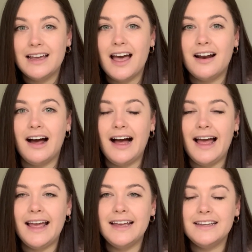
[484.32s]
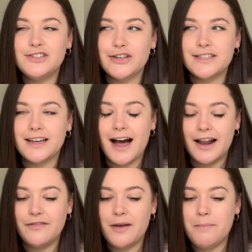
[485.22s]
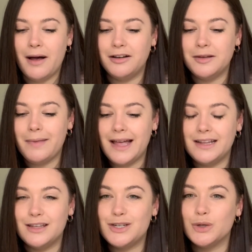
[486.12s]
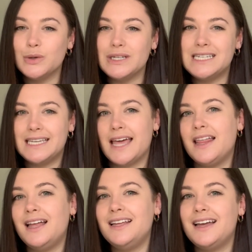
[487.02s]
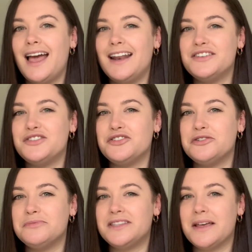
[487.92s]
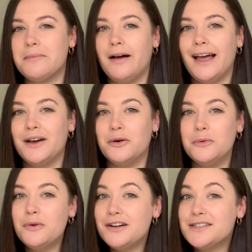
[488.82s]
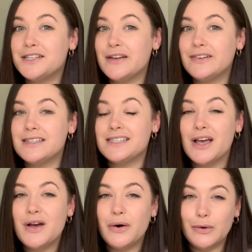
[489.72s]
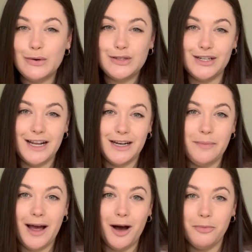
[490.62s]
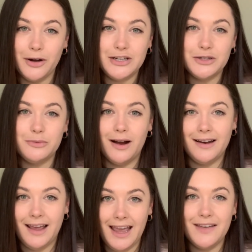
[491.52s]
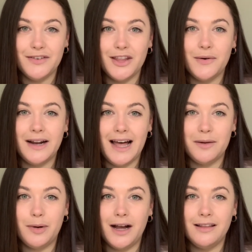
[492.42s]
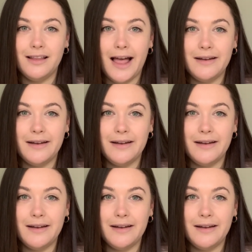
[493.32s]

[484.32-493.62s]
And I just kind of amalgamated the two together and assumed that my hot water service also needed a PowerPoint to run, even though it had a pilot light.